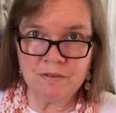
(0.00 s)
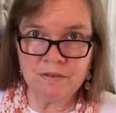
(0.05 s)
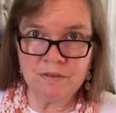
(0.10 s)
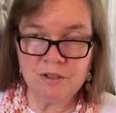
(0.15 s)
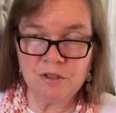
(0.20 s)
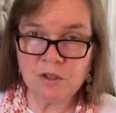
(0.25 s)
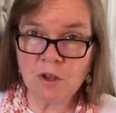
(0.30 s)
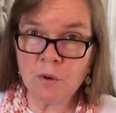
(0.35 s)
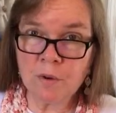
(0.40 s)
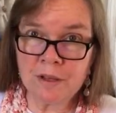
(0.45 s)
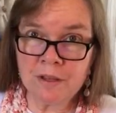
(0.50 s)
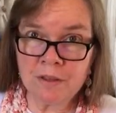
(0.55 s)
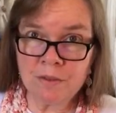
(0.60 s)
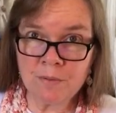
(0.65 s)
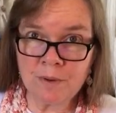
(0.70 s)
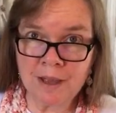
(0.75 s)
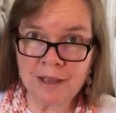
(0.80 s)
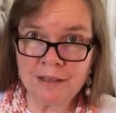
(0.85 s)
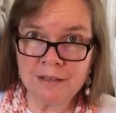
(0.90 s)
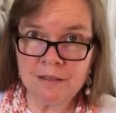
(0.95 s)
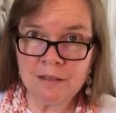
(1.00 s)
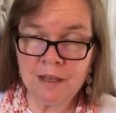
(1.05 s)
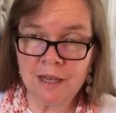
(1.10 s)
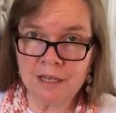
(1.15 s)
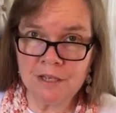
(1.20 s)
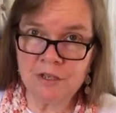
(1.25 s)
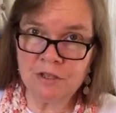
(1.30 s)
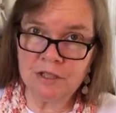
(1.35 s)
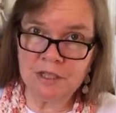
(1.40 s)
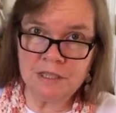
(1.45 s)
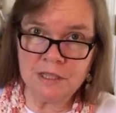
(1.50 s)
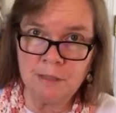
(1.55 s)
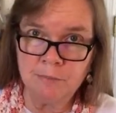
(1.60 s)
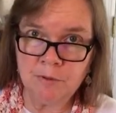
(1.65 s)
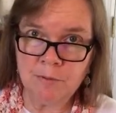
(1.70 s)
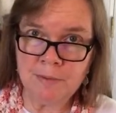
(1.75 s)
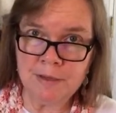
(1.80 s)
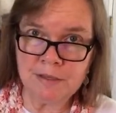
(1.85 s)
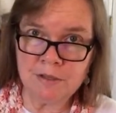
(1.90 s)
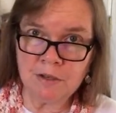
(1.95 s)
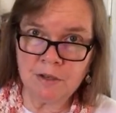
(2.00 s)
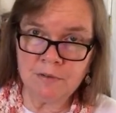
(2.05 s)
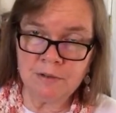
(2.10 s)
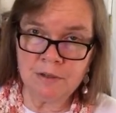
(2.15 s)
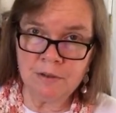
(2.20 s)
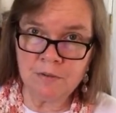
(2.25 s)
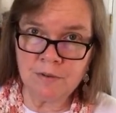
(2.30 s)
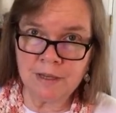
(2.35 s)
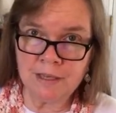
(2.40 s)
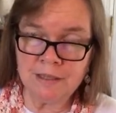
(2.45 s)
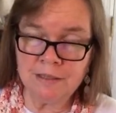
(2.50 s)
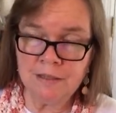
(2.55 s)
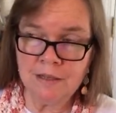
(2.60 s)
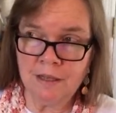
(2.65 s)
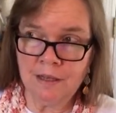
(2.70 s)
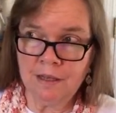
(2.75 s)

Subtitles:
sewing thread. I usually double my sewing thread.